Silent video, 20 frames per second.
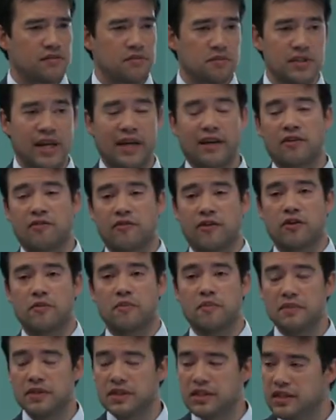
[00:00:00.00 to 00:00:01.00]
tech
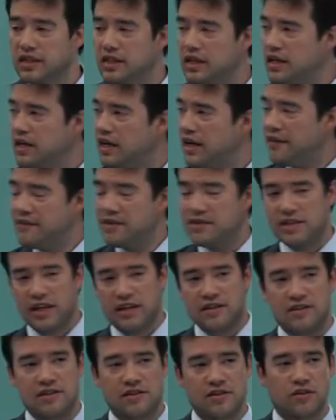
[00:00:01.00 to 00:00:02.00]
firm and a
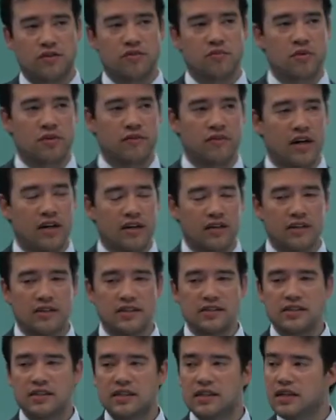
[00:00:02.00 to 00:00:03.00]
data sort of provider.
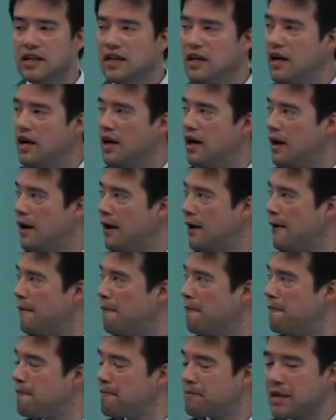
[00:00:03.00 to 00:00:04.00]

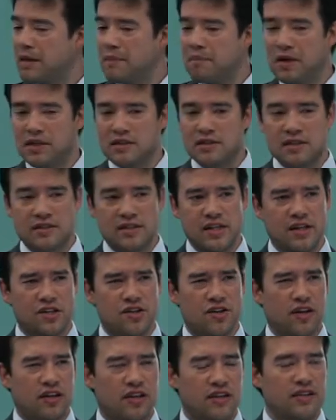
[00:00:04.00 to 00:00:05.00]
But
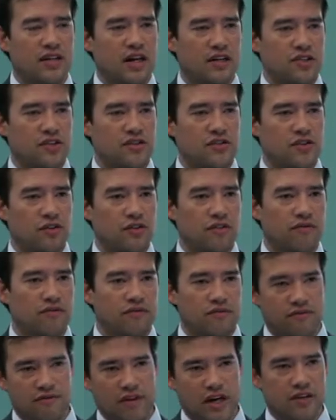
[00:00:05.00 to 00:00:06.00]
essentially it touches on
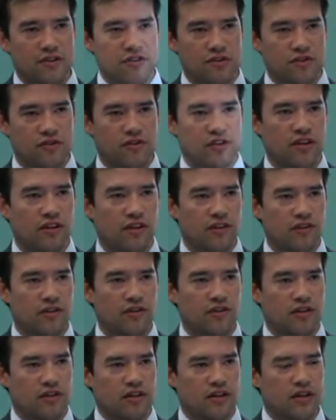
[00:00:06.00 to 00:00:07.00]
various
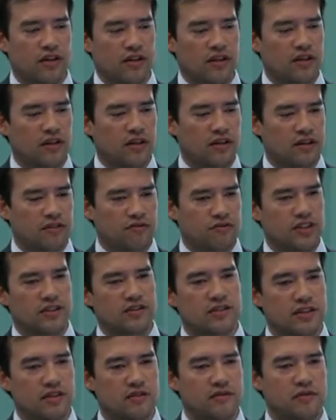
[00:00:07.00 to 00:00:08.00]
fields,
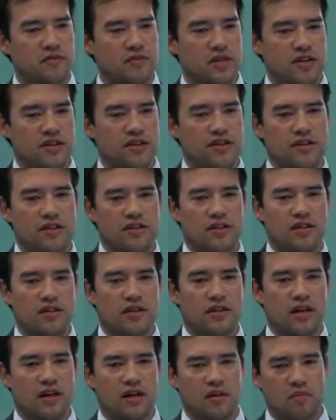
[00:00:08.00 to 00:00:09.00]
real-time
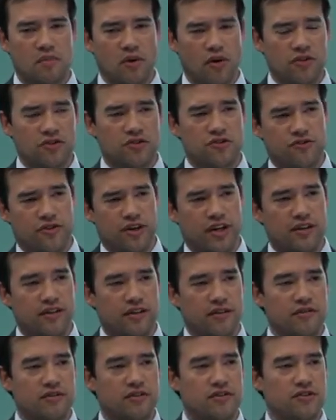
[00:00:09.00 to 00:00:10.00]
information, post-trade
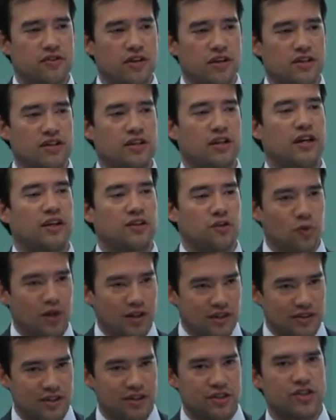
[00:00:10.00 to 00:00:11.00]
infrastructure, as
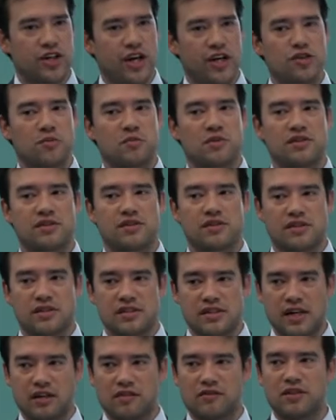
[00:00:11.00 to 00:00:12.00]
well the exchange business
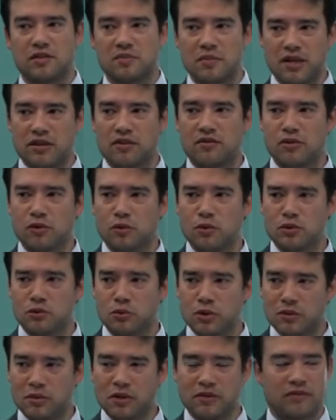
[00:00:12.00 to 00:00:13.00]
itself that many of you
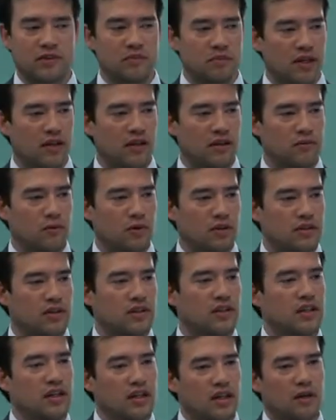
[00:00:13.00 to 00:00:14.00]
will be familiar
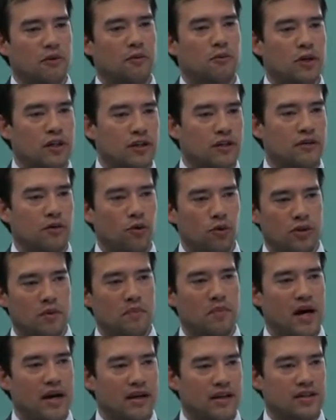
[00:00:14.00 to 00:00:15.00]
with, where all the
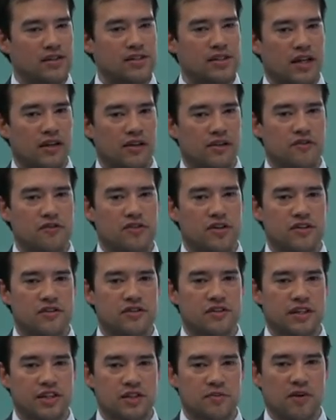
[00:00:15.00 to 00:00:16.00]
buying and selling of shares
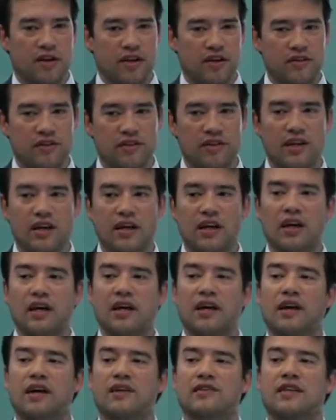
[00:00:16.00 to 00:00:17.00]
takes place.
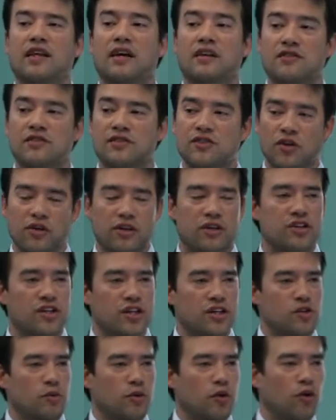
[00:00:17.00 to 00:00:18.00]
As London Stock
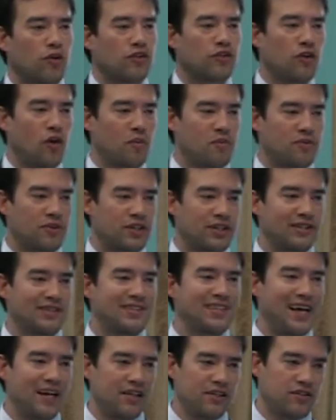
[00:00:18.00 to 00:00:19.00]
Exchange, we also operate the
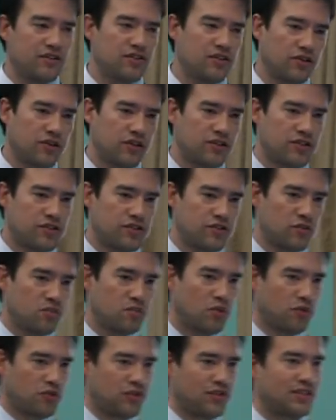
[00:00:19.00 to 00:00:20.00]
Italian Stock Exchange, so
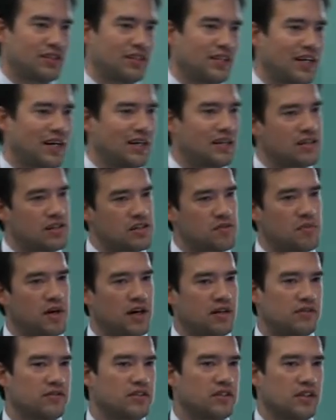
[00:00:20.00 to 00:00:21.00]
Borsa Italiana is
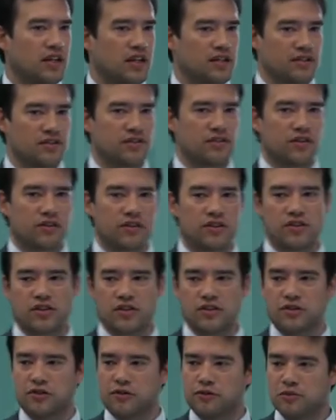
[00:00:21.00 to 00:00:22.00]
part of the London Stock
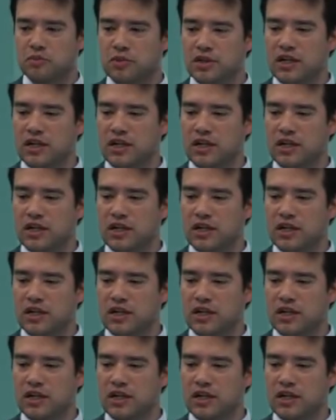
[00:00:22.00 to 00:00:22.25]
Exchange group.